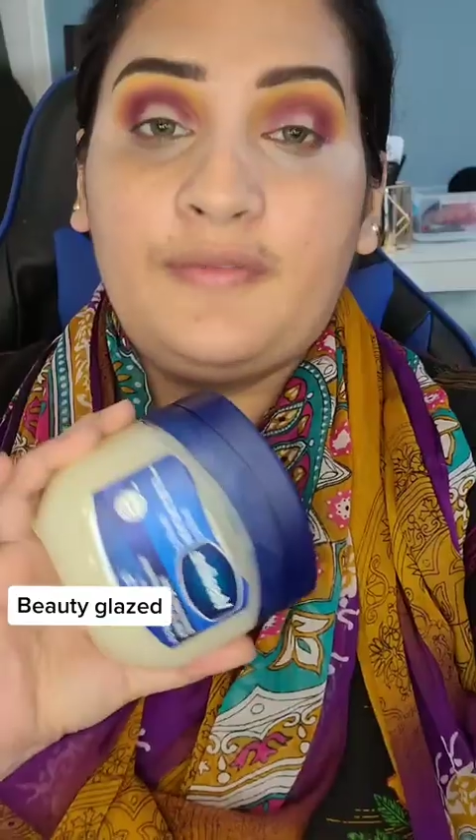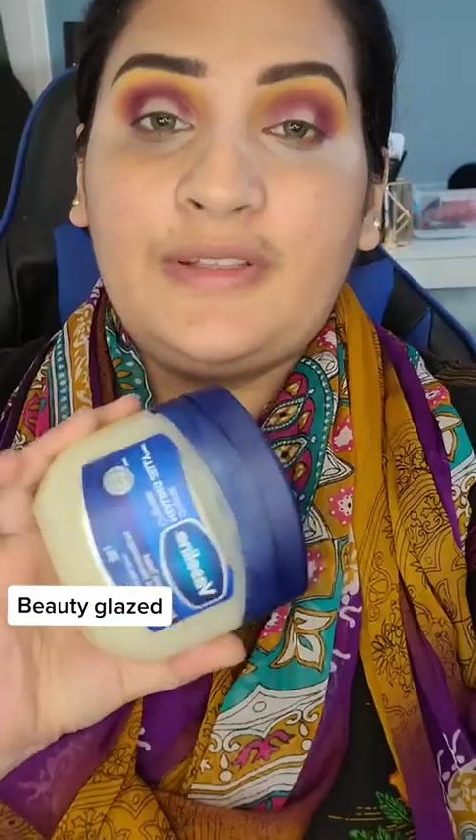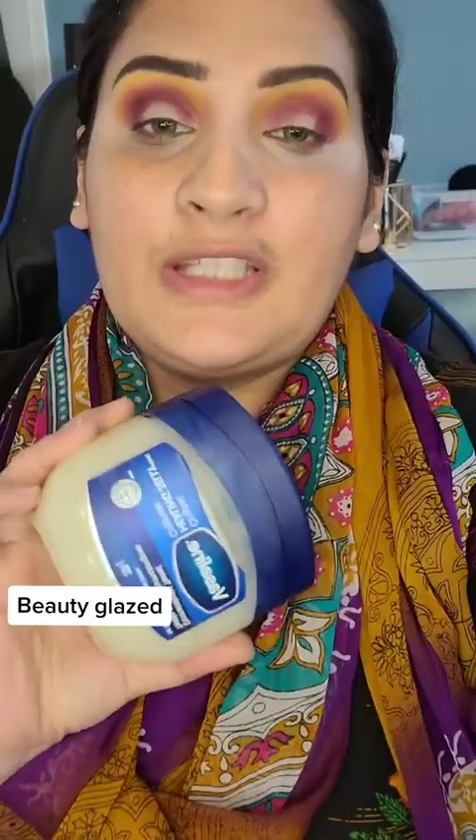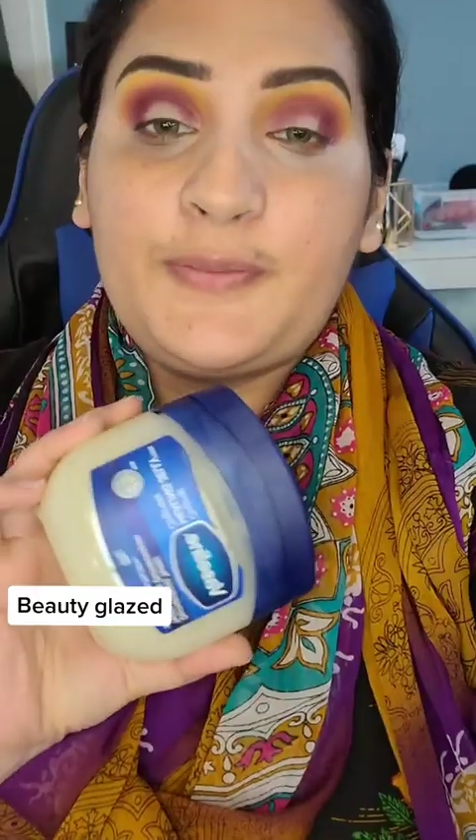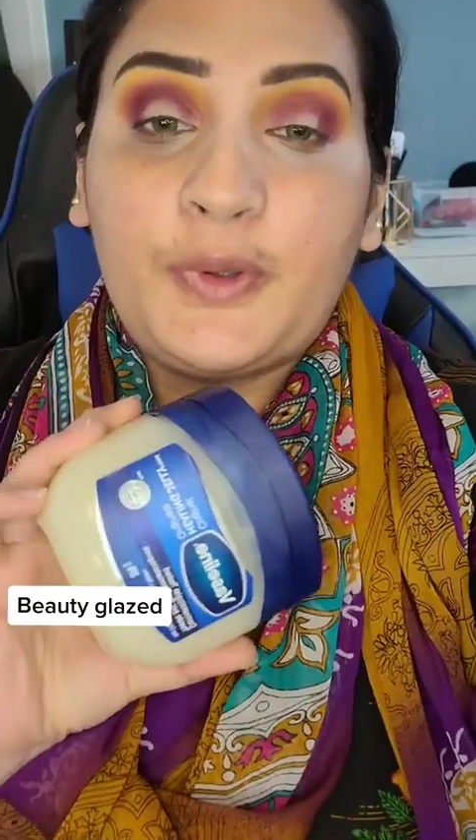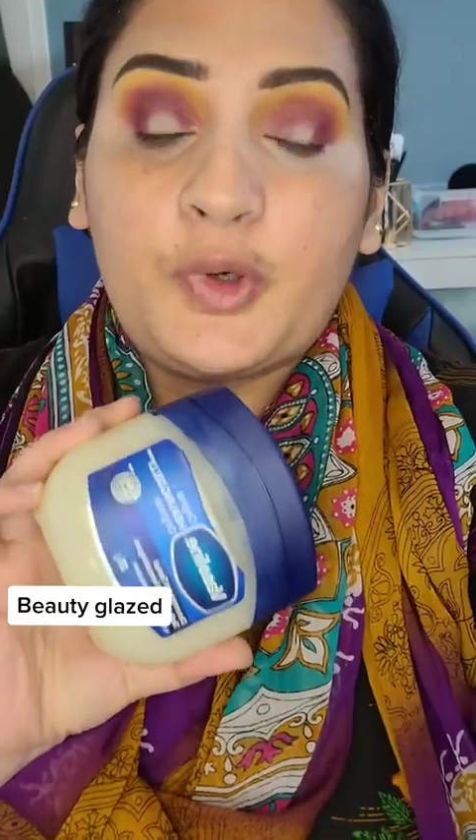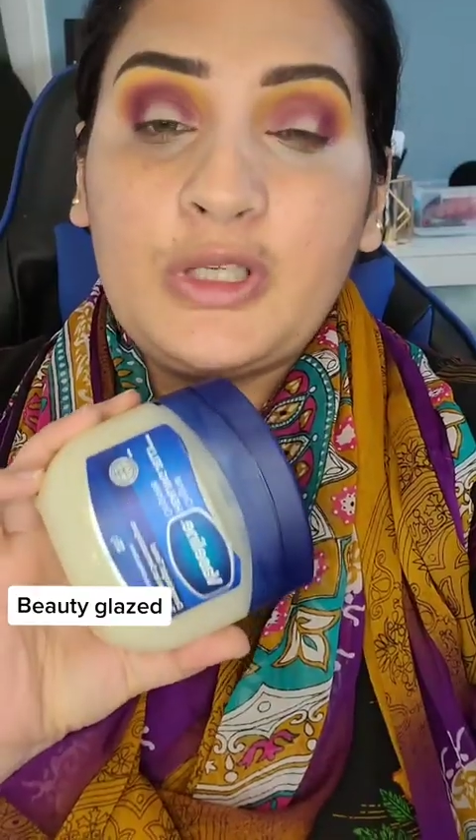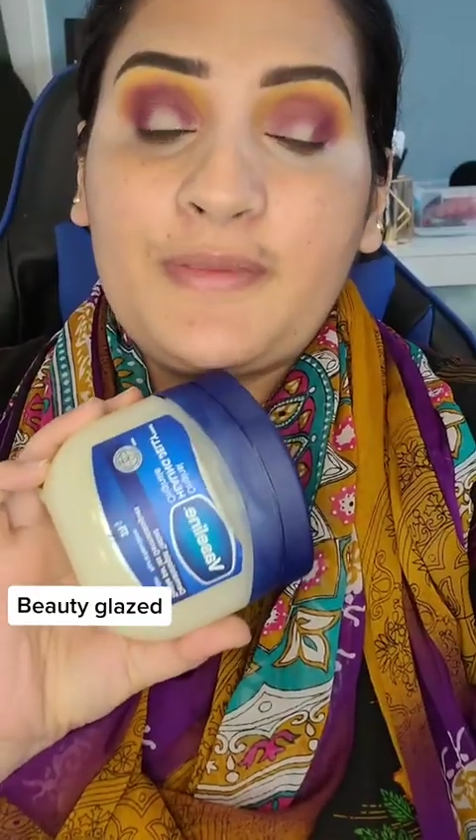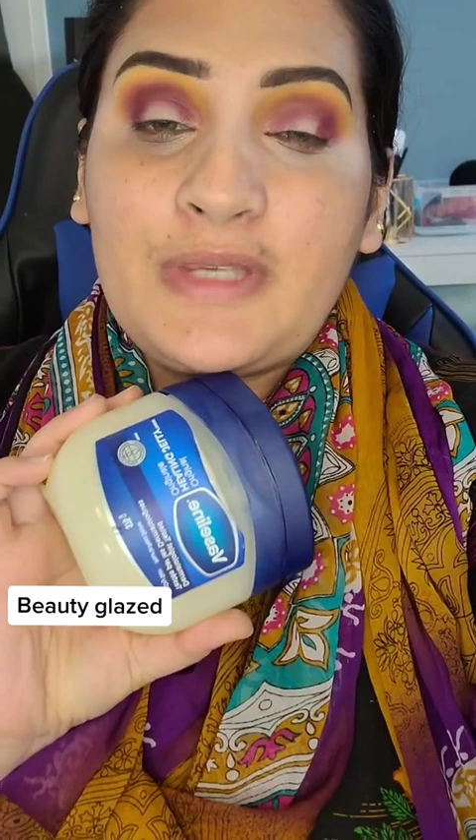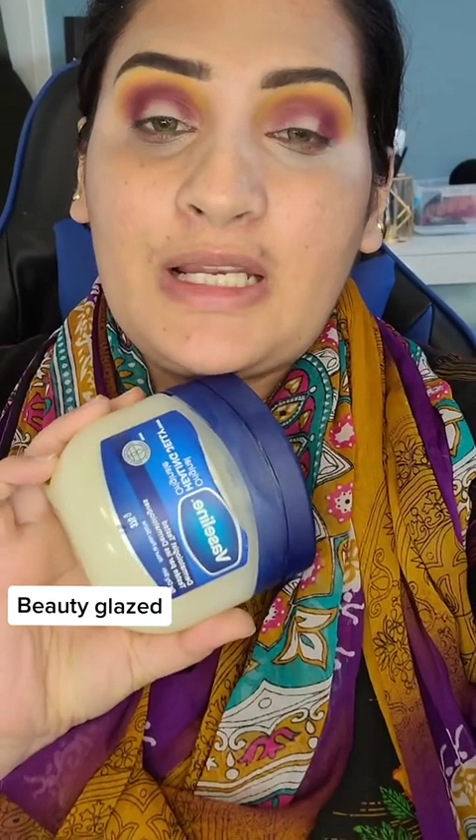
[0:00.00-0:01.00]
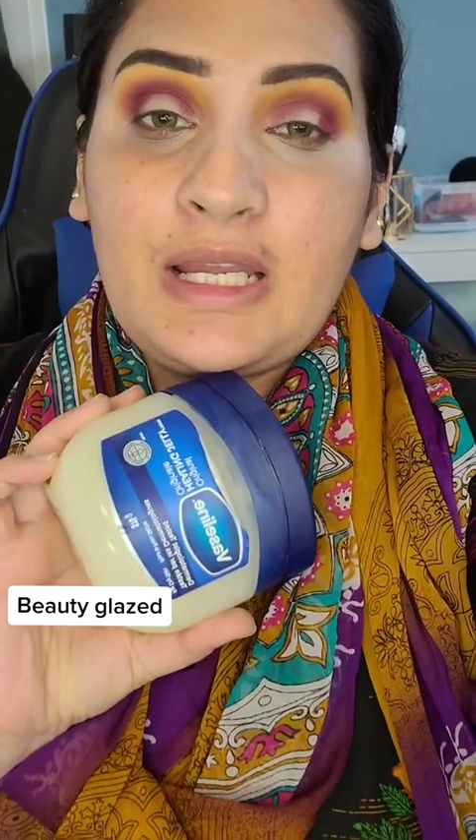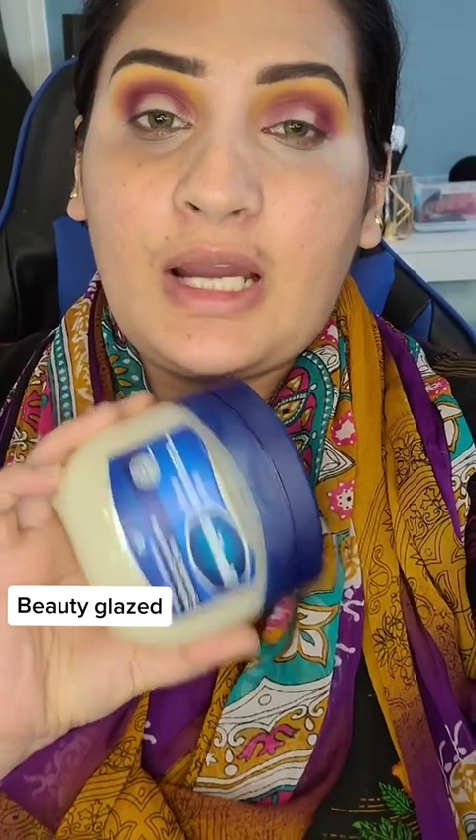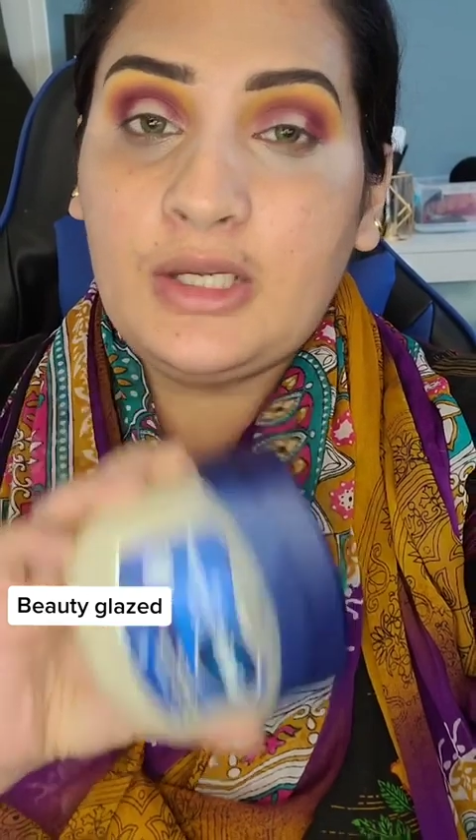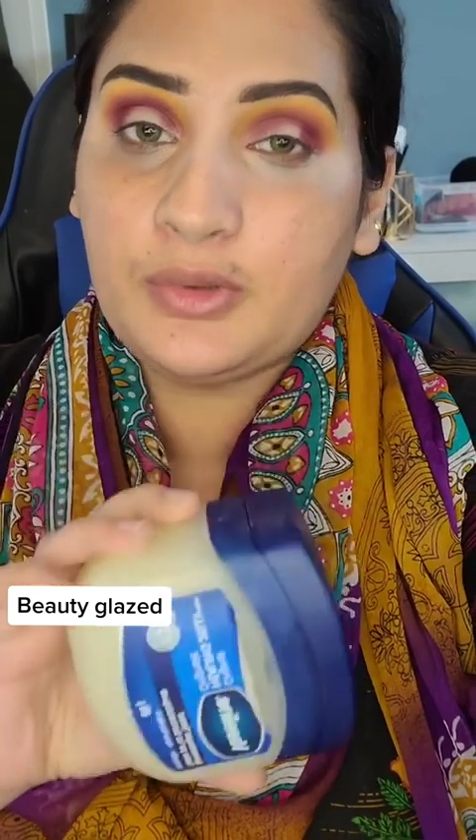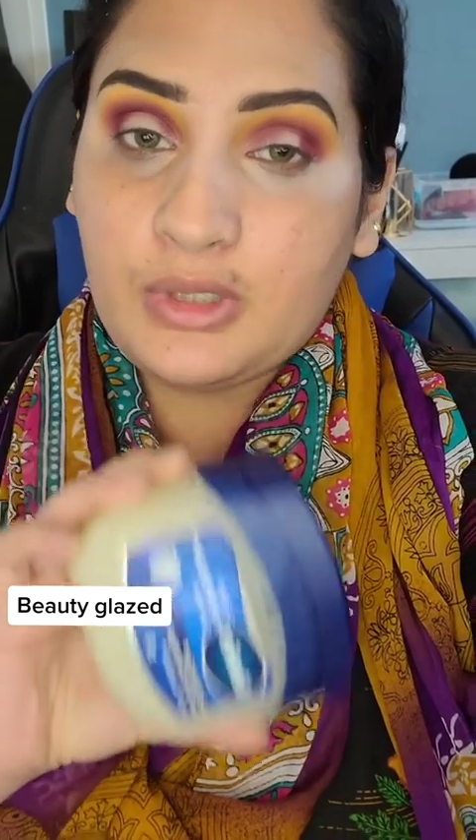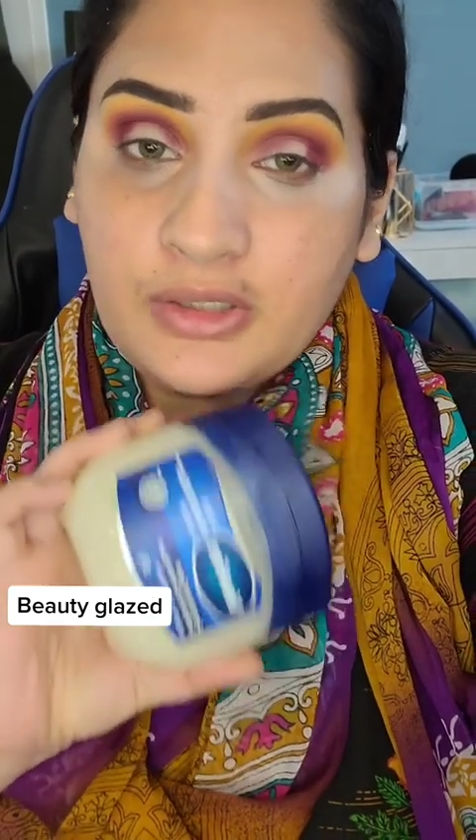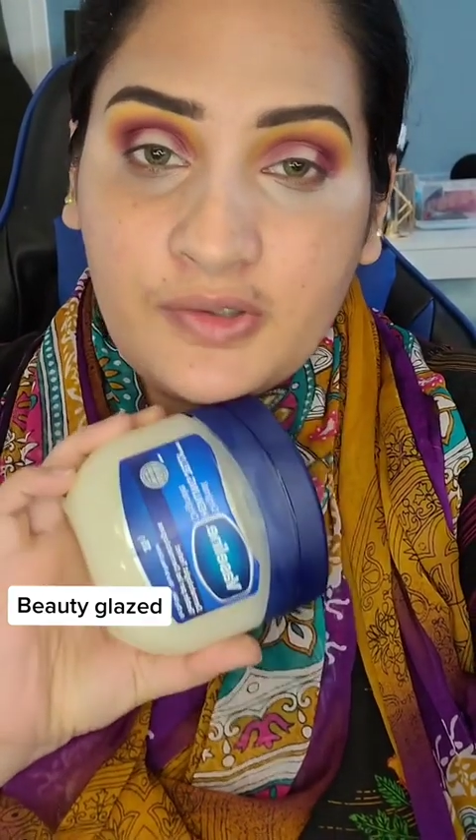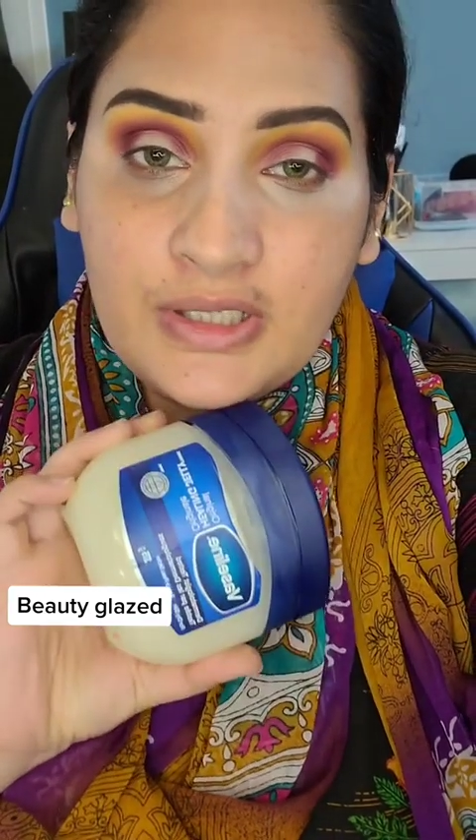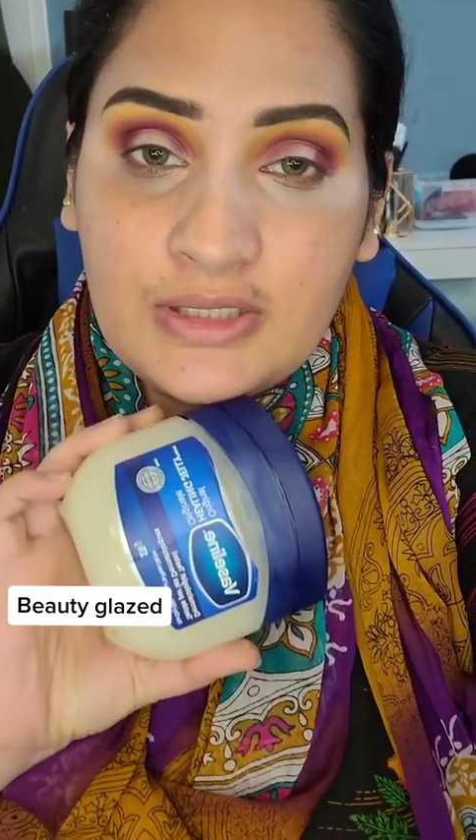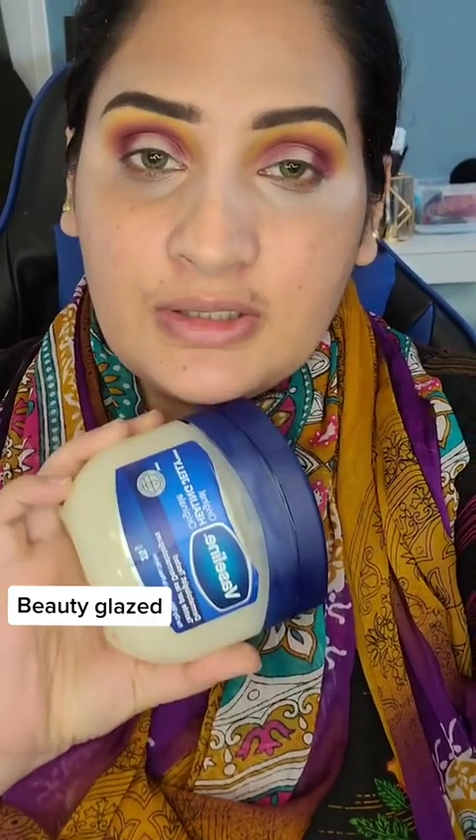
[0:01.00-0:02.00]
With this petroleum jelly, I'll do cut crease.